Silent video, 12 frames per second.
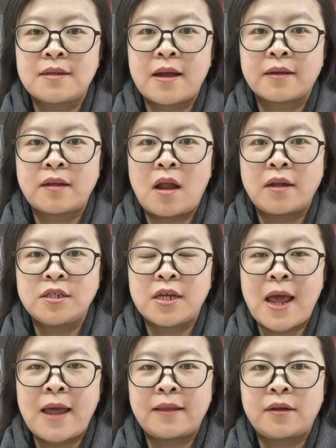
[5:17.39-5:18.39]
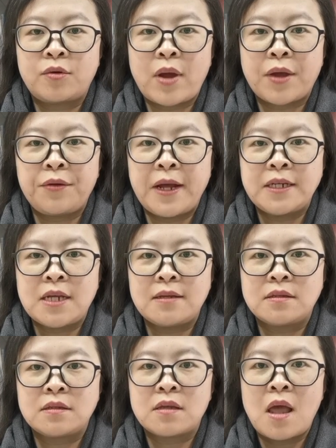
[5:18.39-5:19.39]
technology and
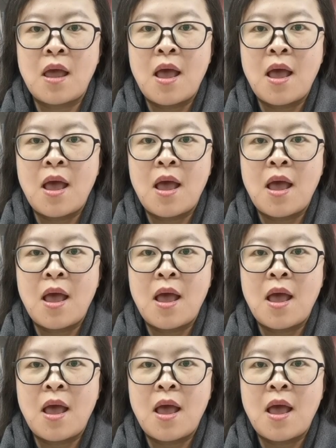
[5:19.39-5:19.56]
regulations,